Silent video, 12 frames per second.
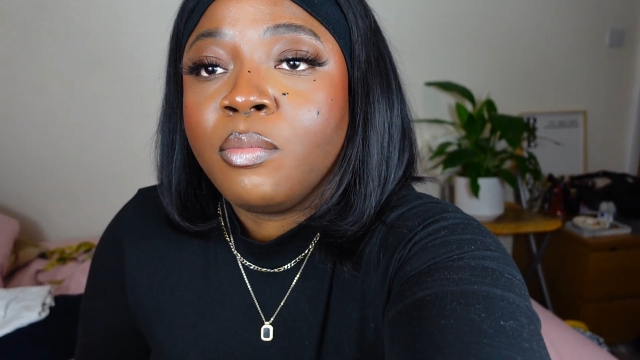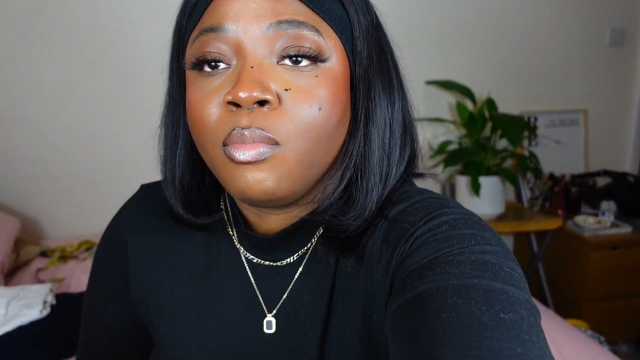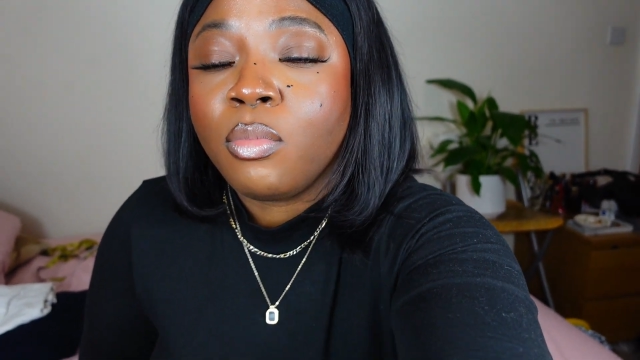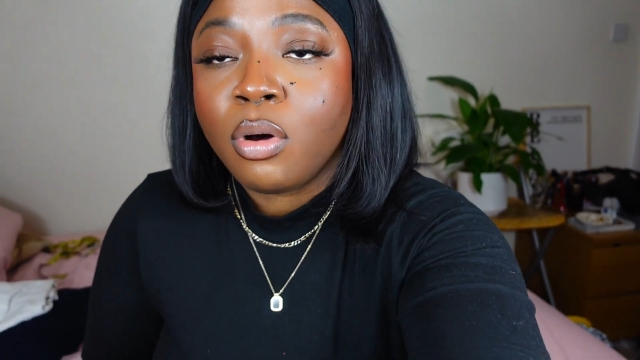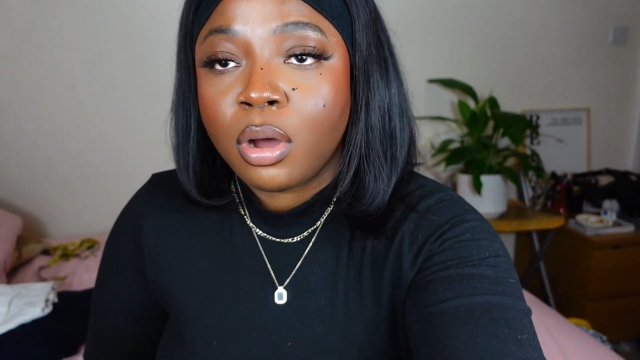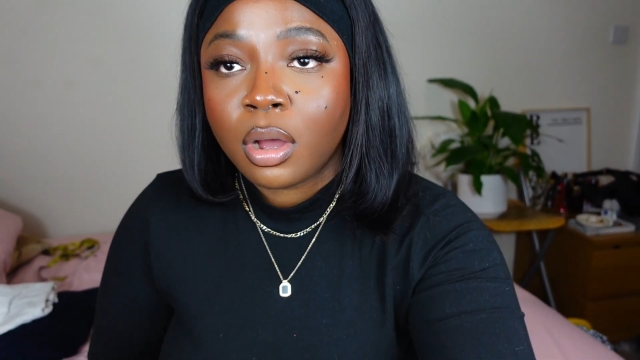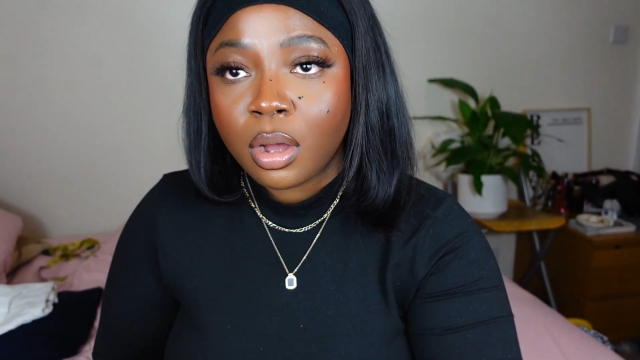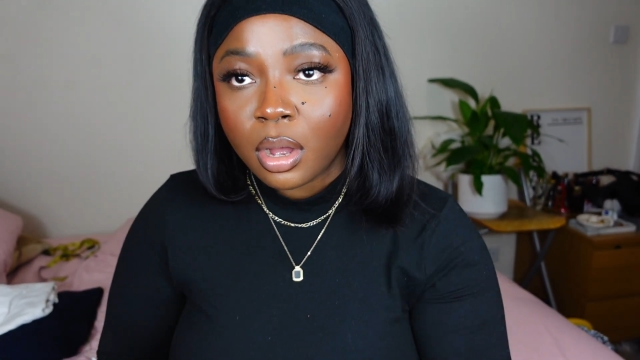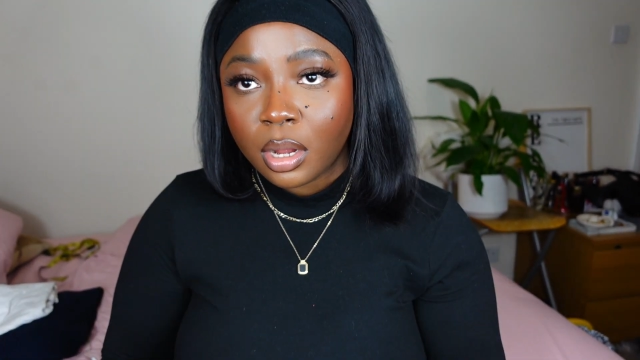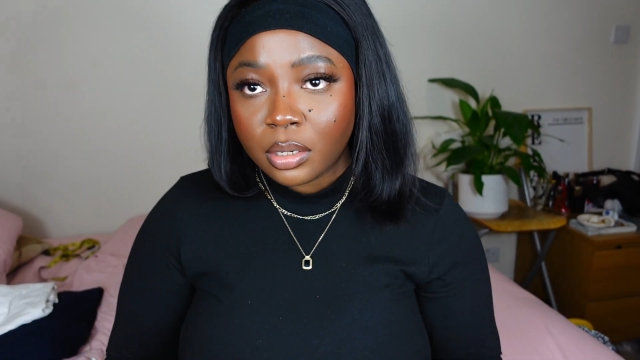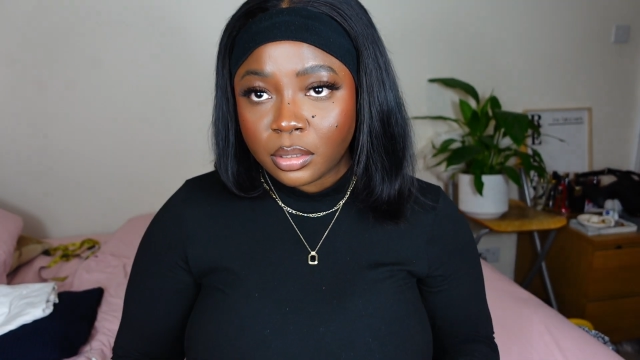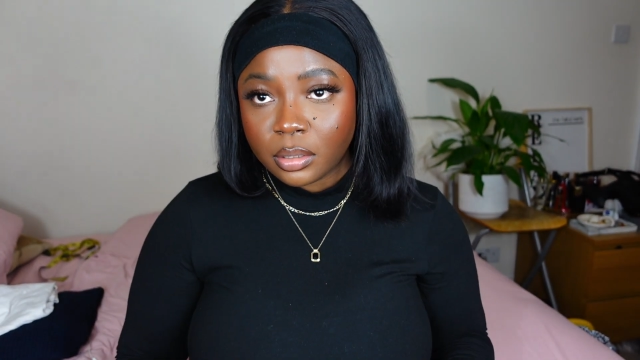more
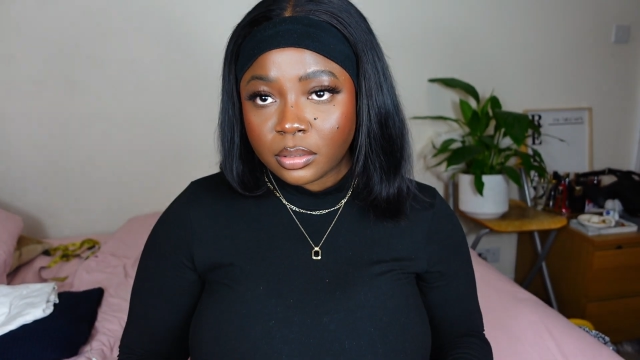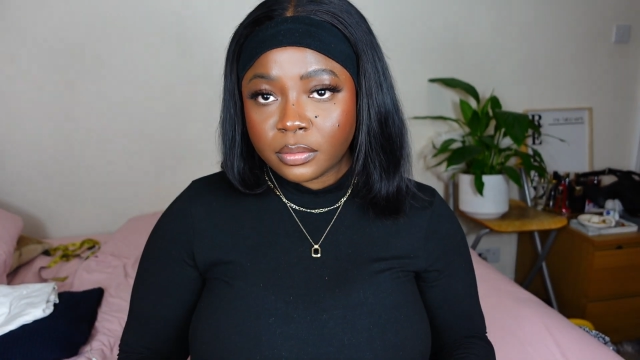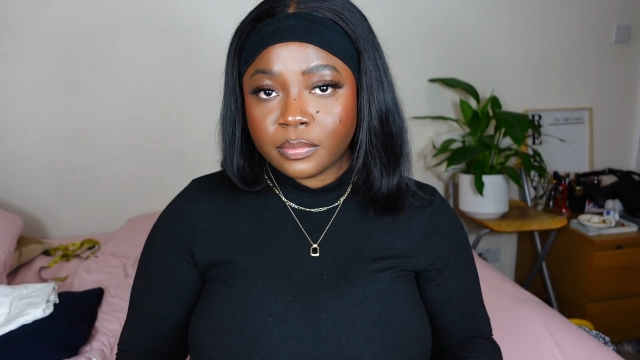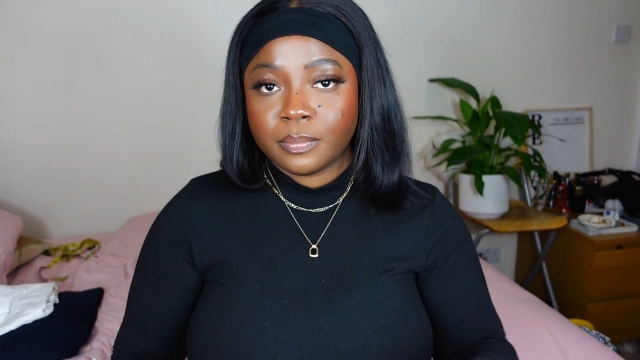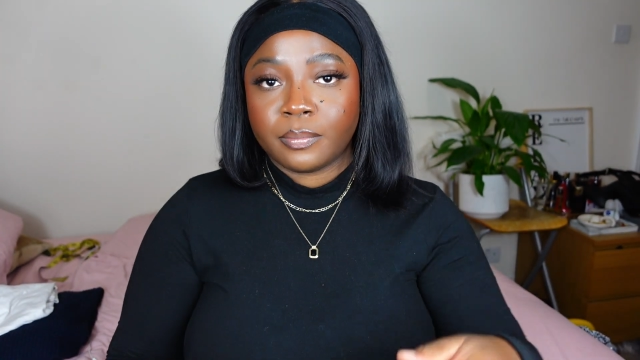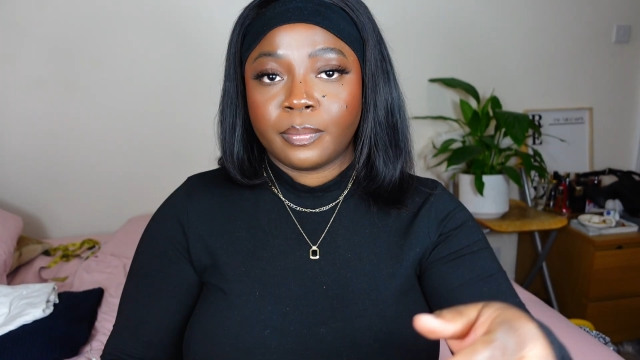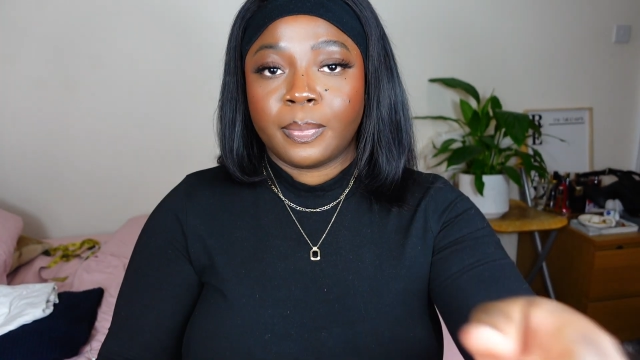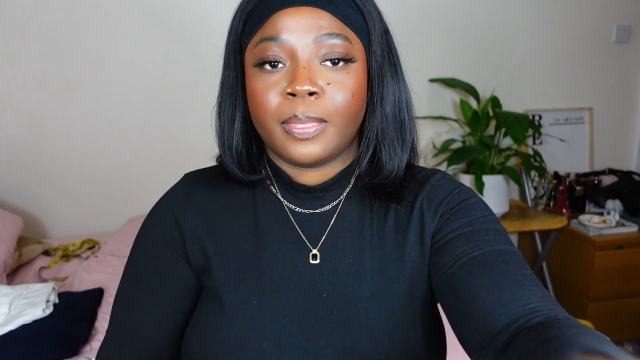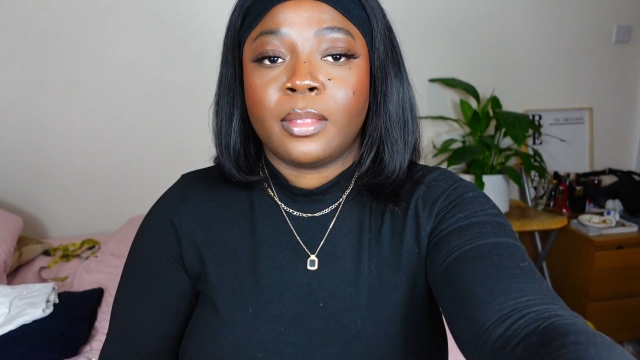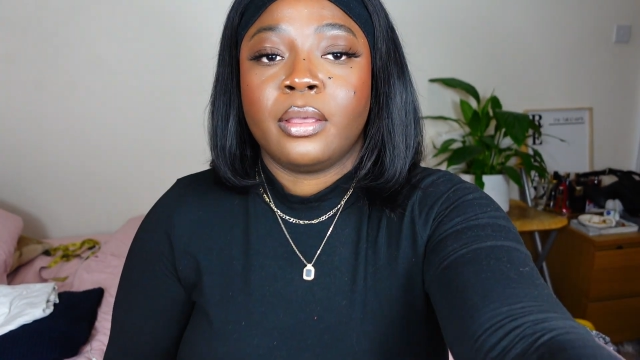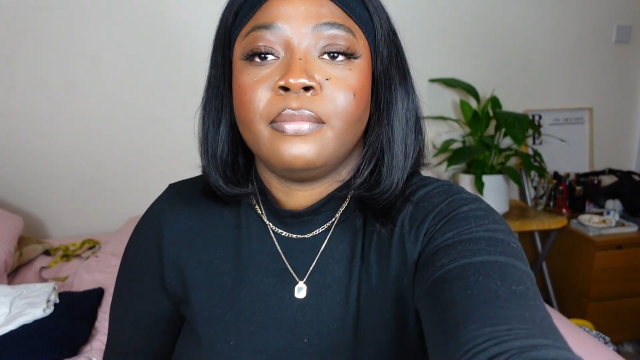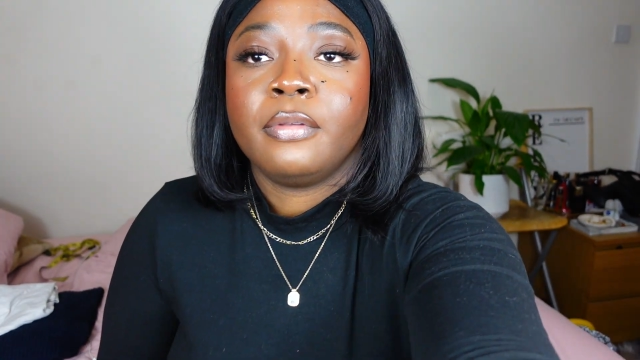colors no, let